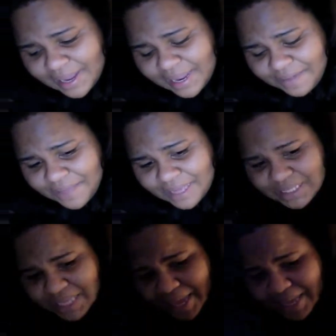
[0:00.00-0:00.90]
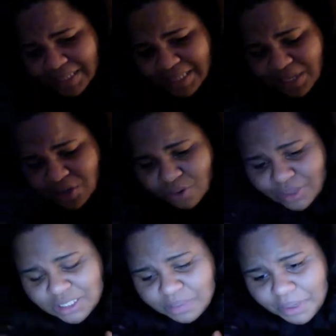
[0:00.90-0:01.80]
if that's the case, then you don't
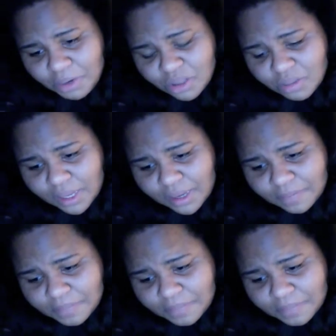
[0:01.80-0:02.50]
need to be with me